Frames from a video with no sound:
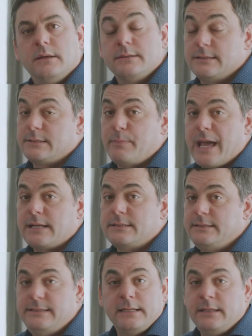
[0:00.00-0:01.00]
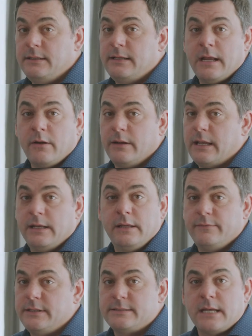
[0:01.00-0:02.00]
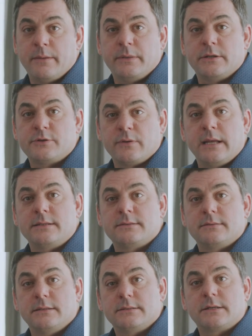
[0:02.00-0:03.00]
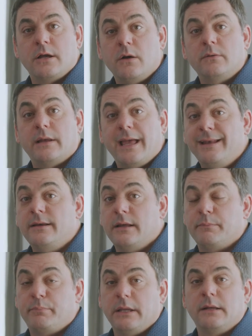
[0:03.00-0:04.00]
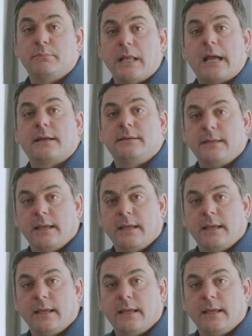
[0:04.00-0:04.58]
Since Max didn't inherit any of these dominant traits, his coat ended up being black and